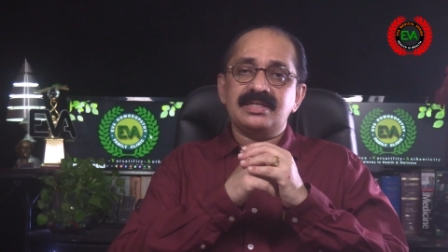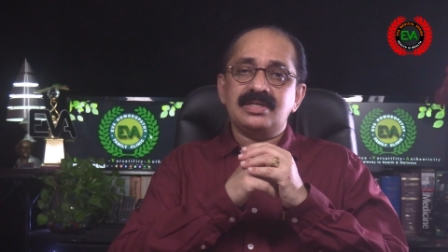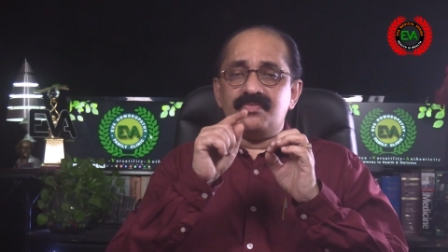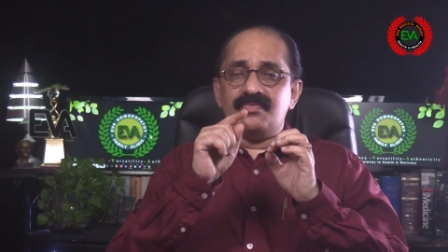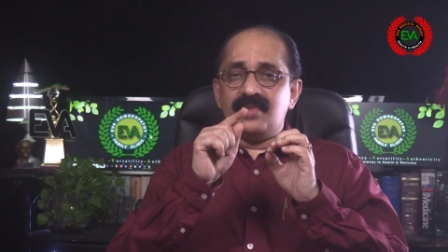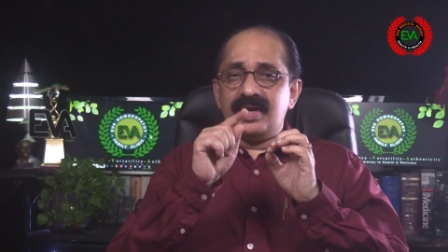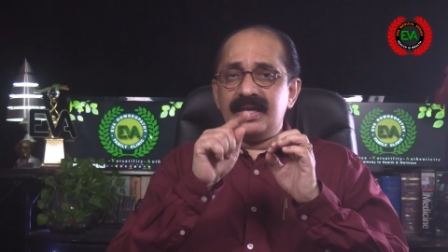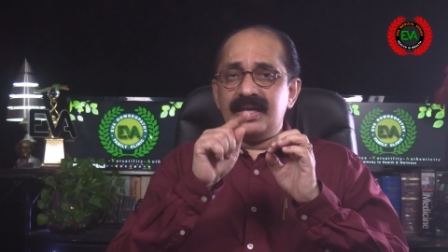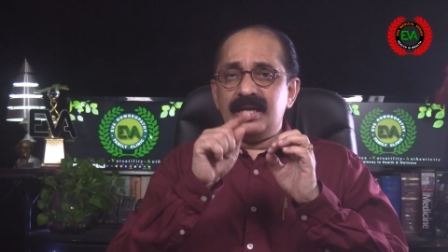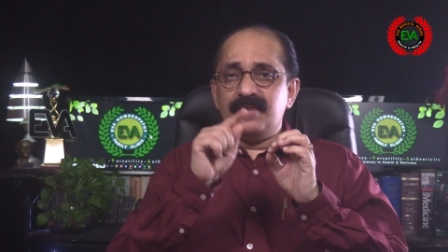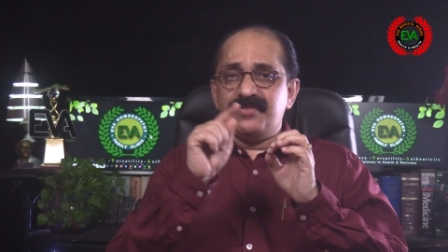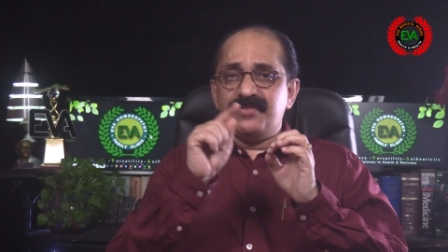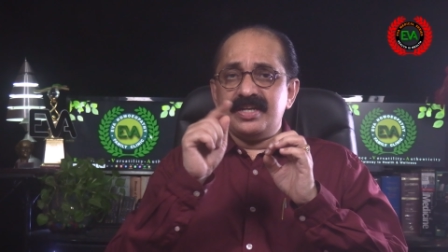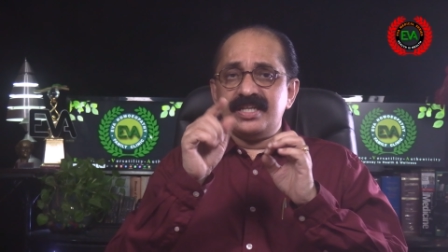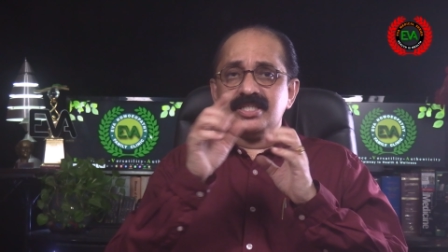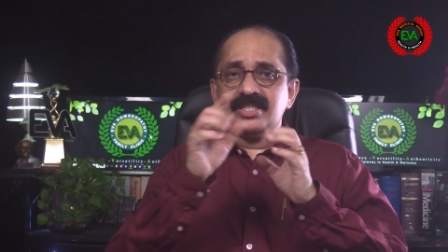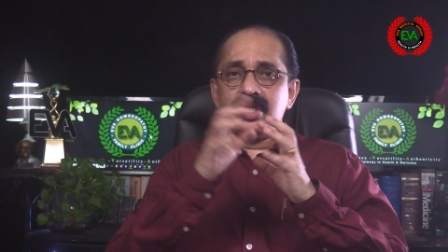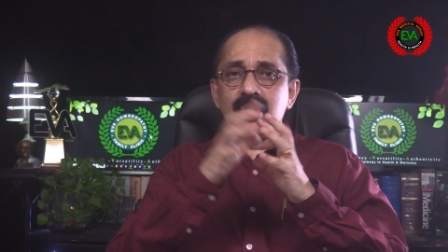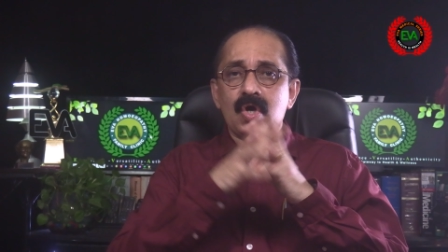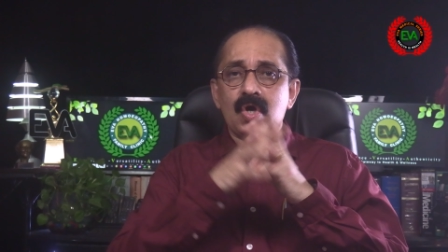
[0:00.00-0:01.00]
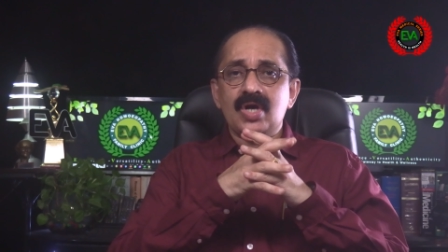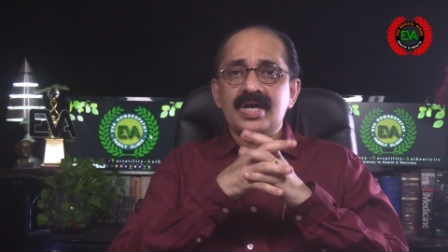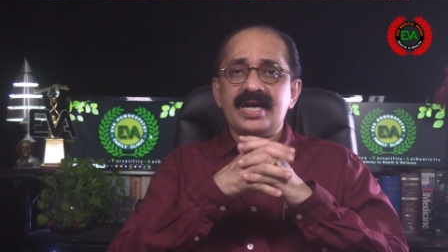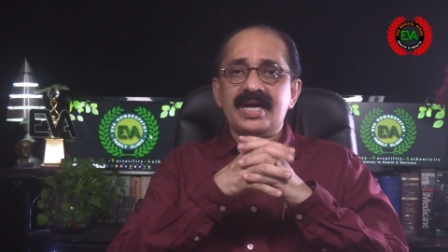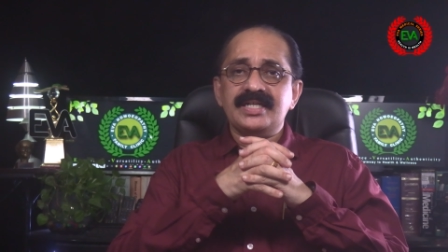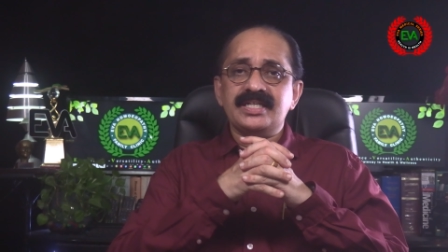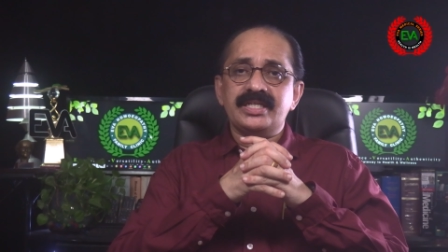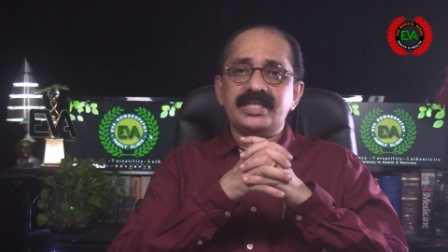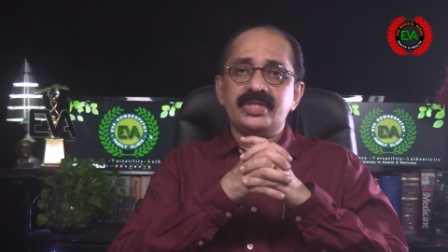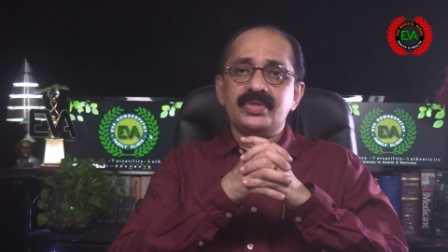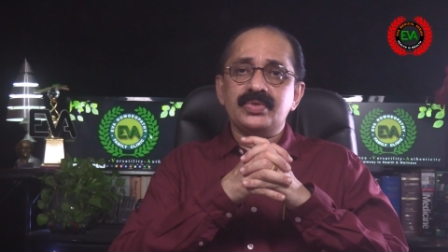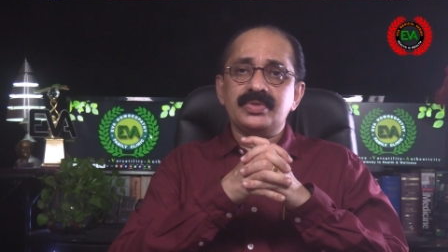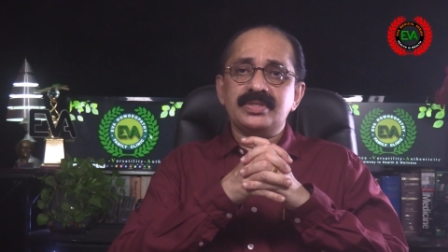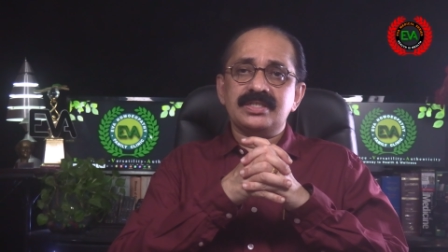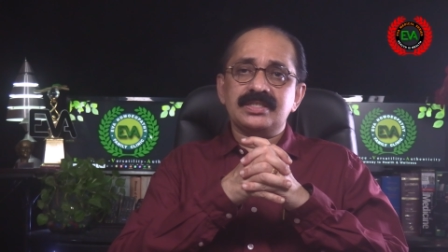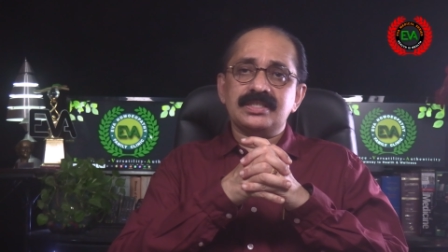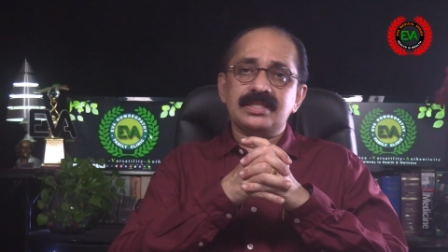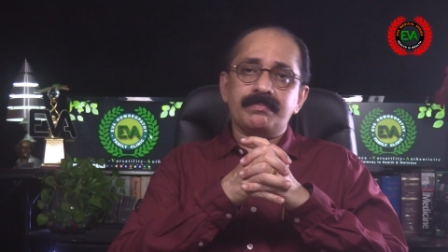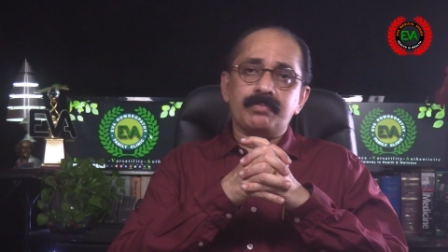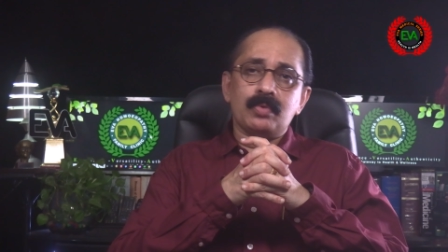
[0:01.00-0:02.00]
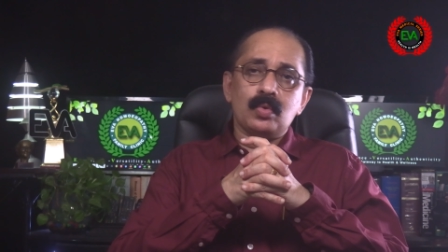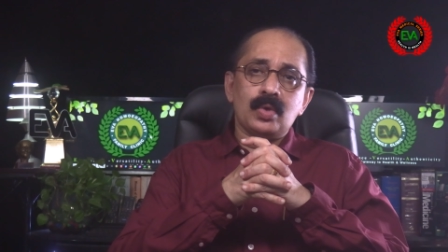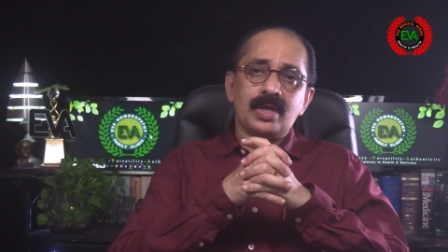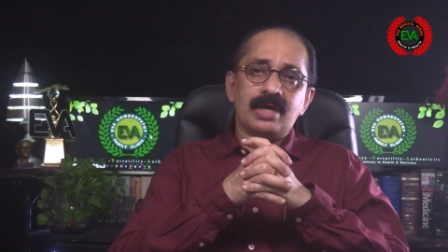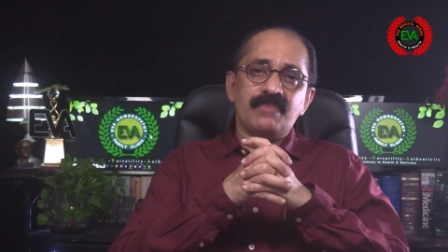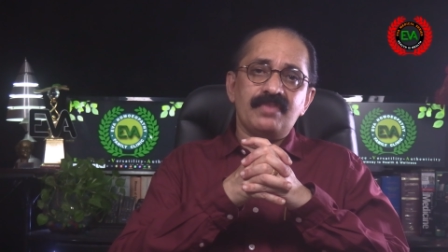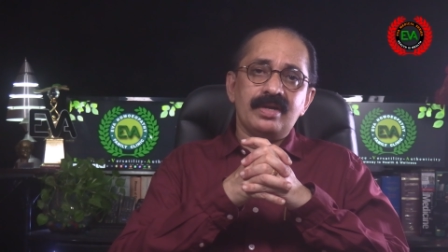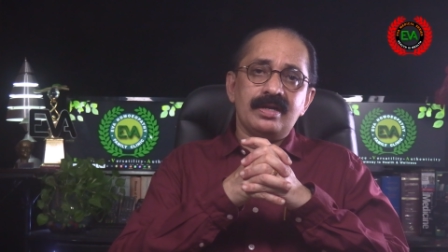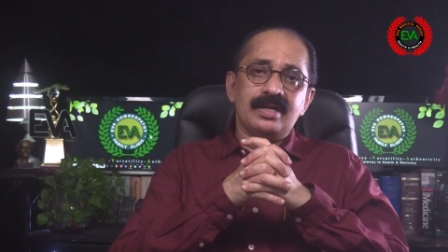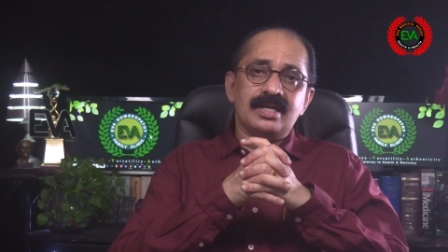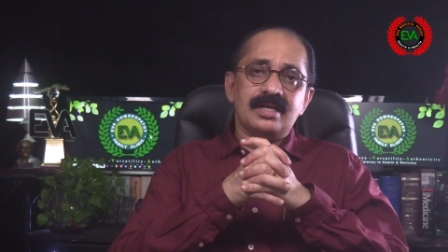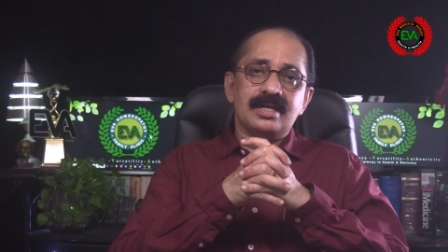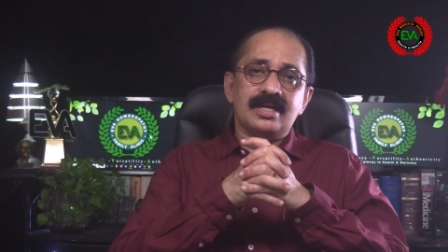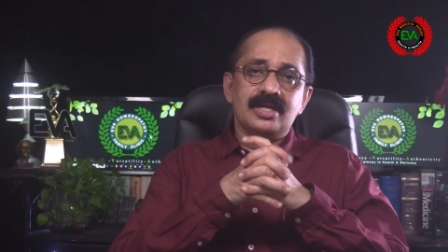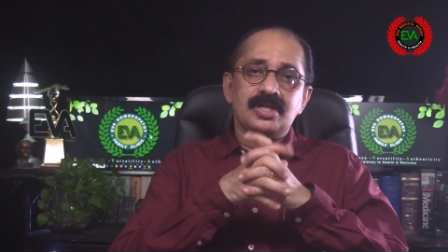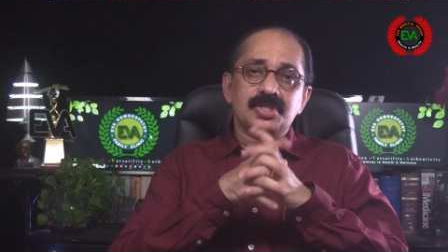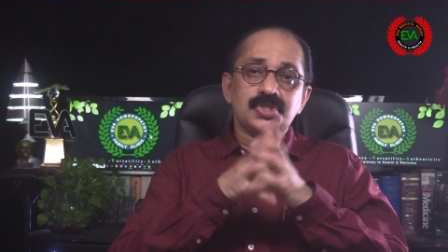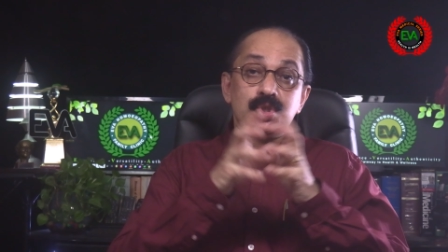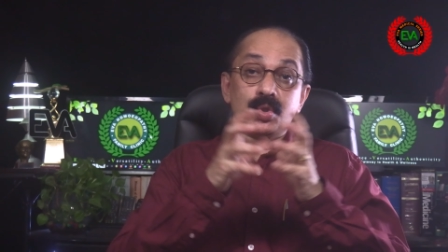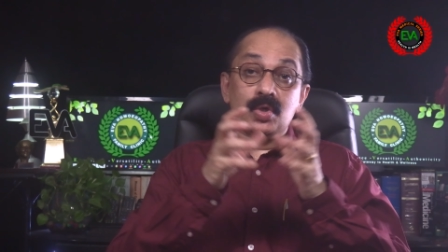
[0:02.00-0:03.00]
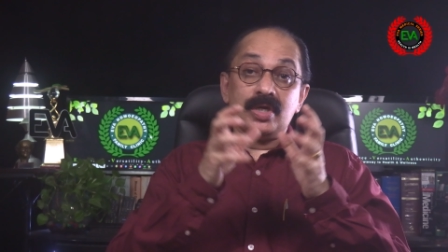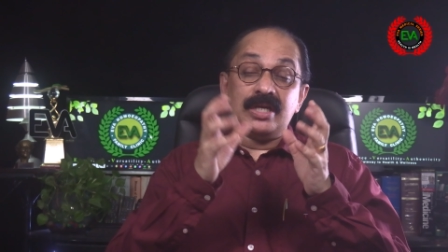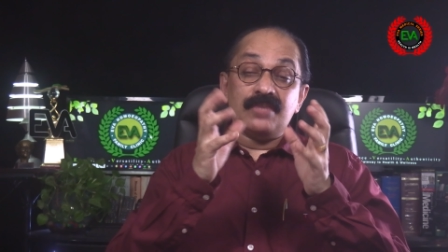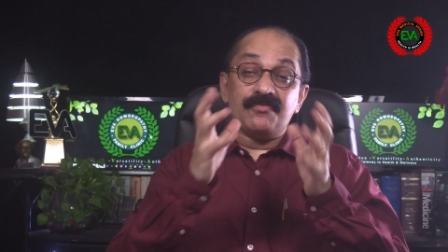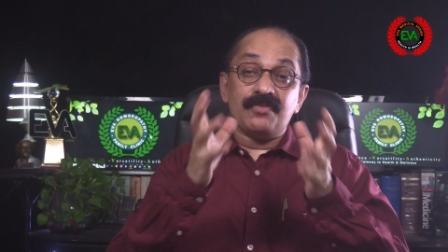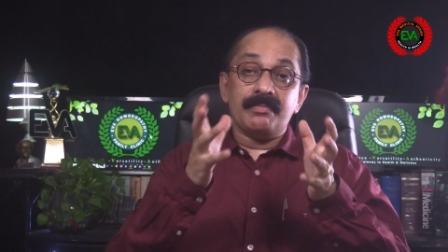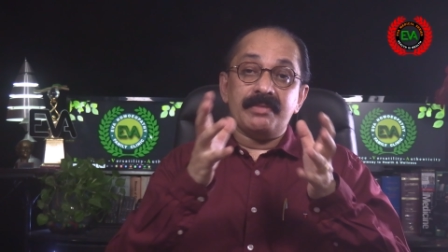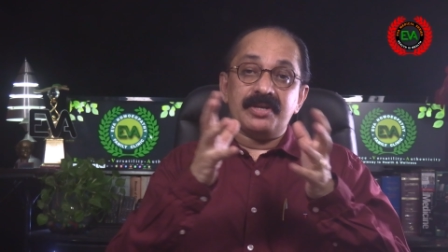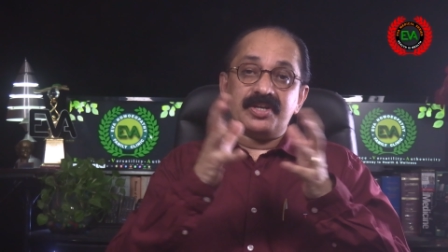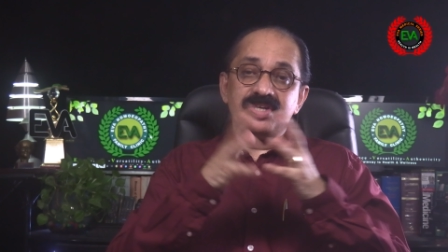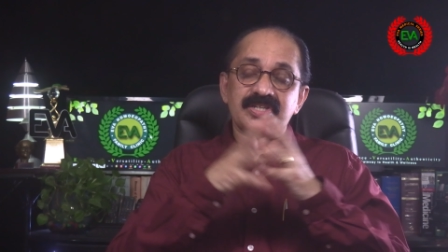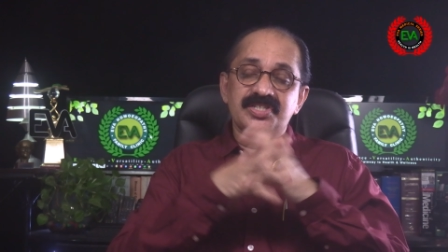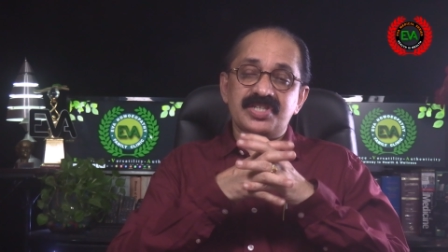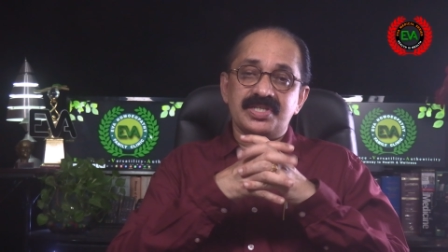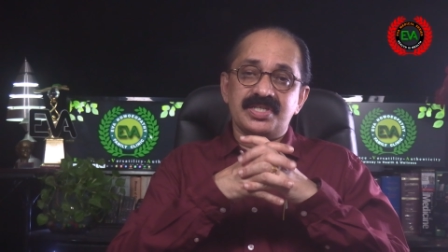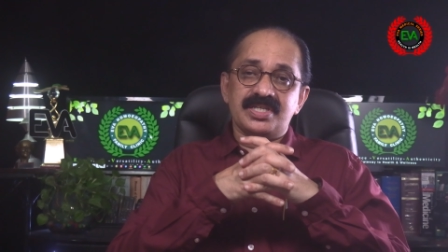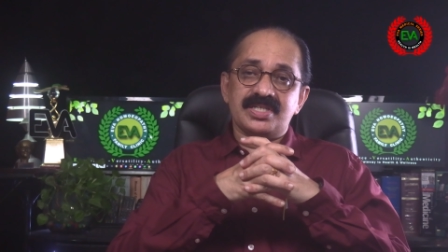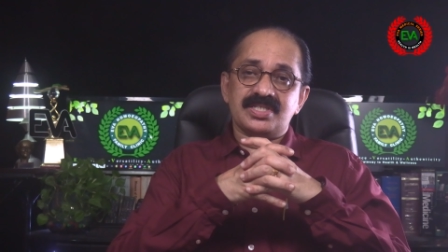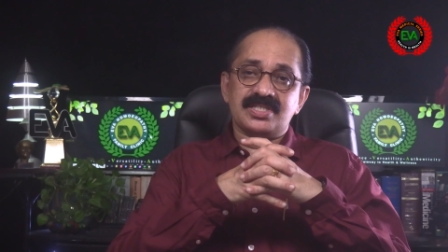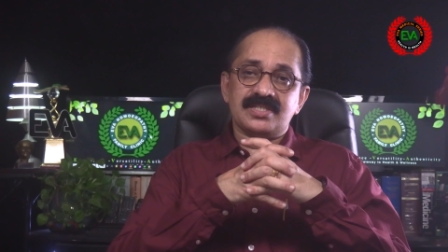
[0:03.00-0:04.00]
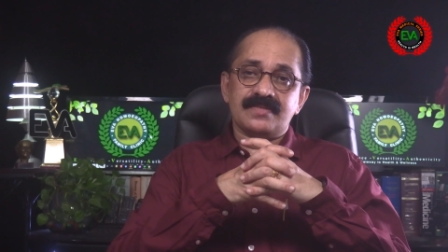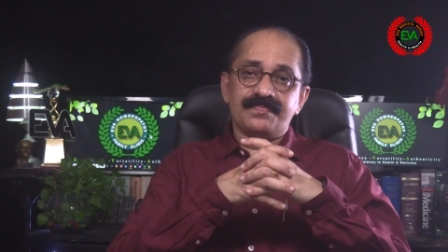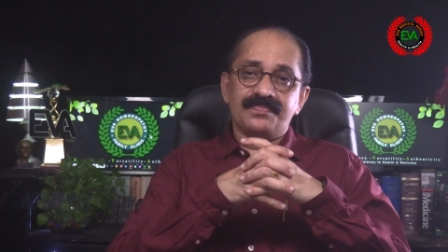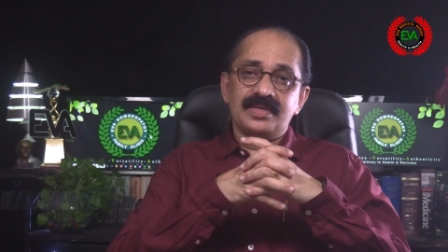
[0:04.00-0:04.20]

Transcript: while if it is long continued, the pleura will show inflammatory changes.